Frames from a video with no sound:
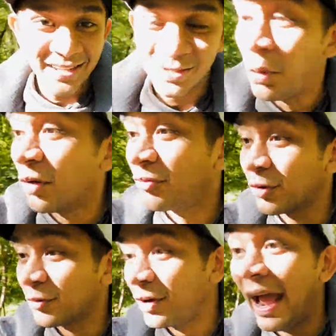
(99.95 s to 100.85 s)
It's more
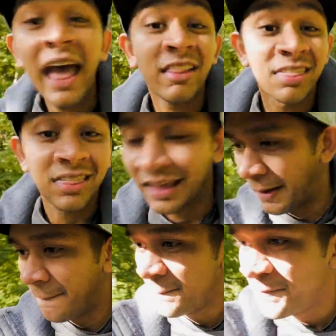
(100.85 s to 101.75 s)
for health.
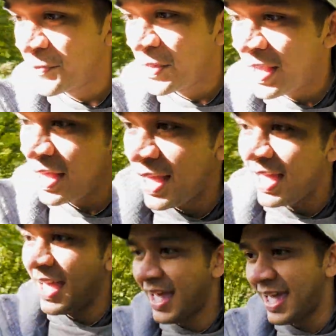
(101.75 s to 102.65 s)

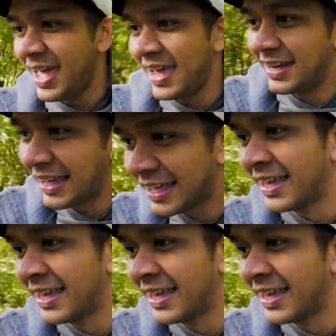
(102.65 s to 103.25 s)
And